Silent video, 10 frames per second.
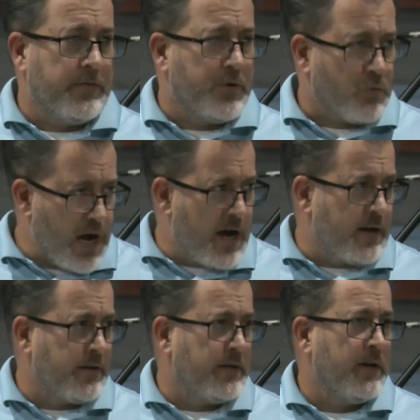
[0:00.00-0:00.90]
the rod
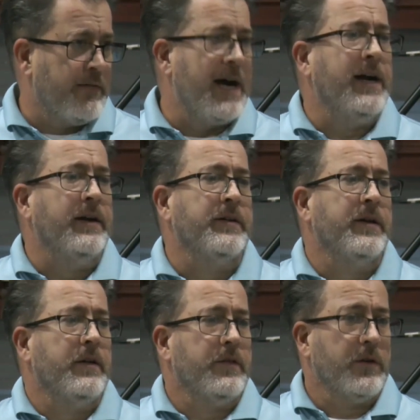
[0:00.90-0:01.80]
of iron,
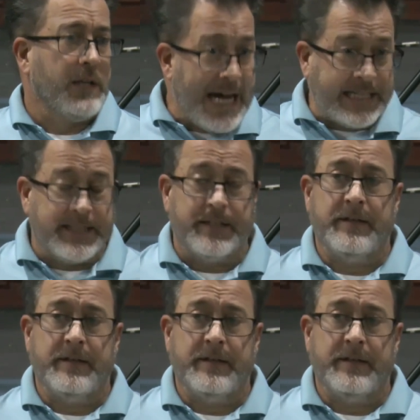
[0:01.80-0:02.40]
the lion.